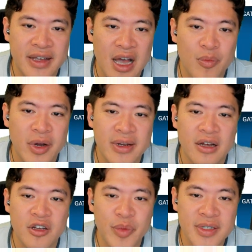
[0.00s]
the cap right
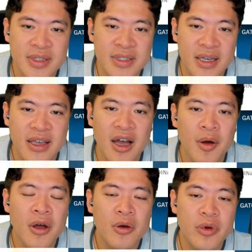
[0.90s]
now. They're basically saying, yeah,
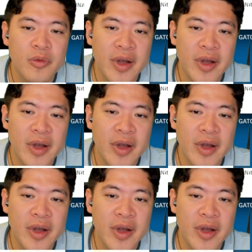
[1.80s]
we